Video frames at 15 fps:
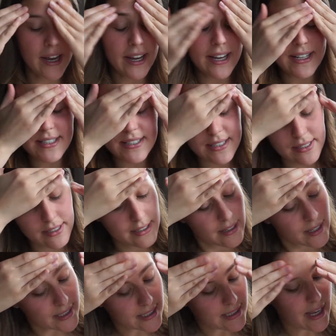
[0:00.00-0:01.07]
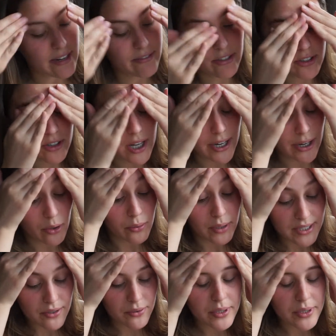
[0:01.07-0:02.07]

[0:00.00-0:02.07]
It's delightful. I always